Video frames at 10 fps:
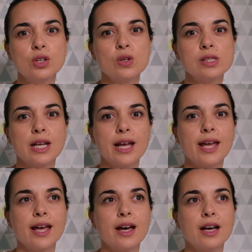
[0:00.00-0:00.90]
the goals that I
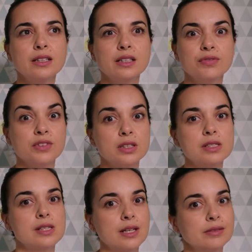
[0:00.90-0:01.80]
had, if
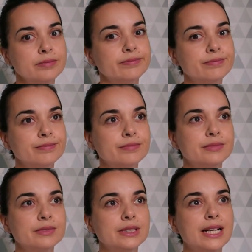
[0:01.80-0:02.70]
not
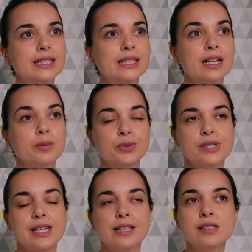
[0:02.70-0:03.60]

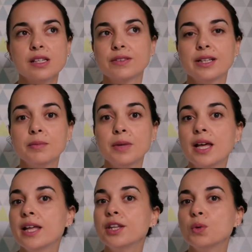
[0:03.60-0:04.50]
99% of them,
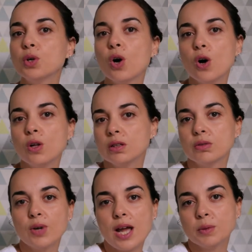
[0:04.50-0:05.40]
they were all
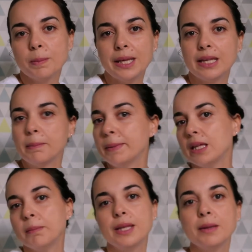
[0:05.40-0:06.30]
around
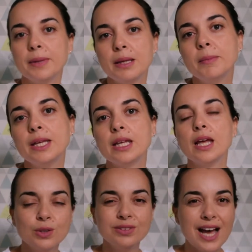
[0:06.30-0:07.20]
me.
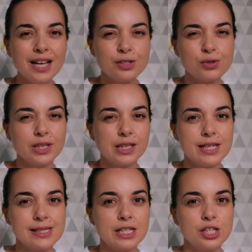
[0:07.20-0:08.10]
So that
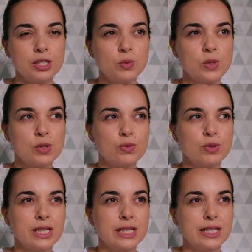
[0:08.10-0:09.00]
realization was
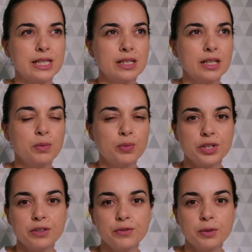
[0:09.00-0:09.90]
really
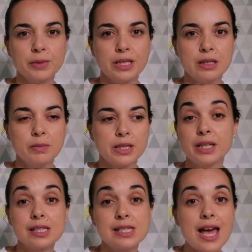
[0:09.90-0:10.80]
important for me, because